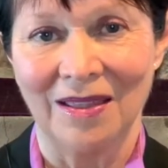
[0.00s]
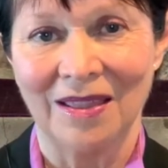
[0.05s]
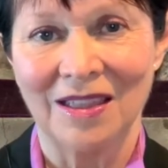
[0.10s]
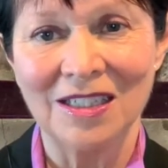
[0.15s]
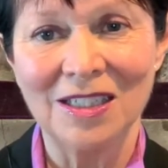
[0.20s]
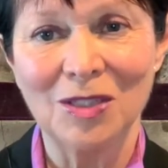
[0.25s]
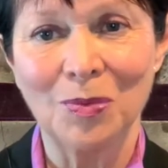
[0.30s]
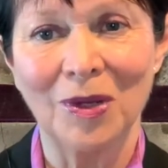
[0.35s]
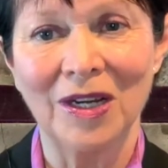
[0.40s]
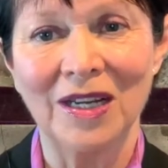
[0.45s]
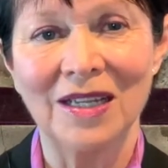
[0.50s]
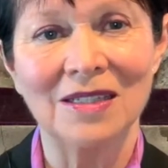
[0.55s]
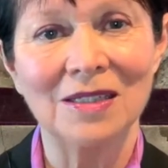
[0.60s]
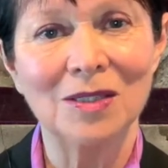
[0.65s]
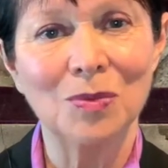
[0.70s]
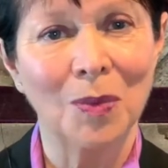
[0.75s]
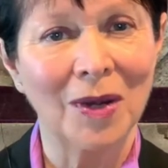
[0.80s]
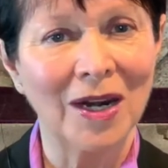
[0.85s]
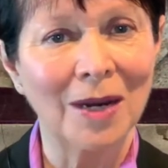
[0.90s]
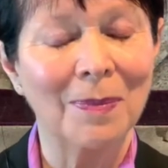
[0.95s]
This one is,
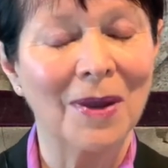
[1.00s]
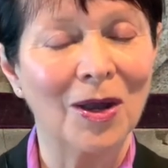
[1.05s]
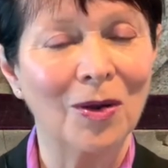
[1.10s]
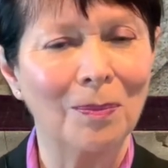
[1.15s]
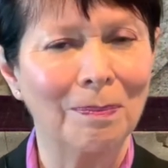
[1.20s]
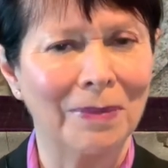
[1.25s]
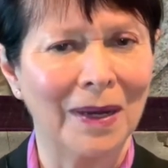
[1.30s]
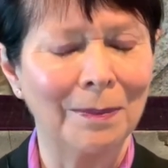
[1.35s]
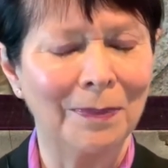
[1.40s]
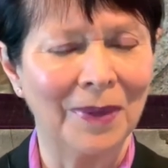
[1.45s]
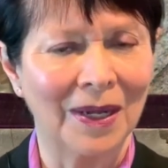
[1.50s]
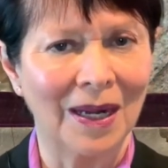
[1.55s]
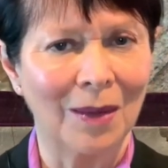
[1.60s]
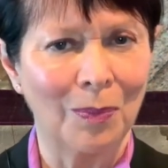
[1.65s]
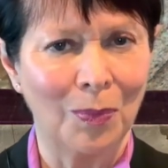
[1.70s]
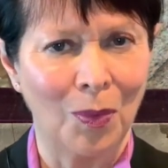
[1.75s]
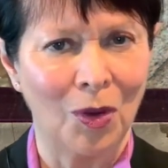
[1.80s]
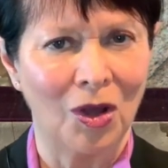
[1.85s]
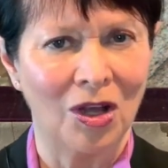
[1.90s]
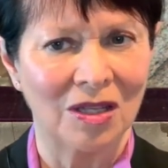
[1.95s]
what about Bump It
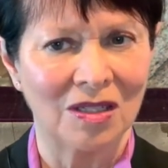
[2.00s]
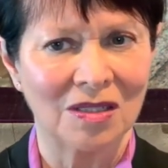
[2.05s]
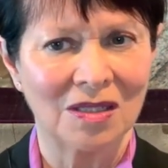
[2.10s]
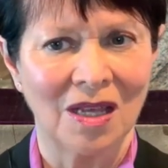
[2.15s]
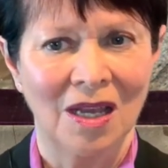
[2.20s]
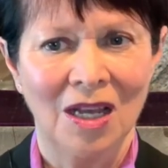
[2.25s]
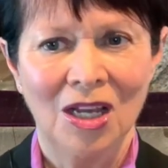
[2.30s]
Up walls?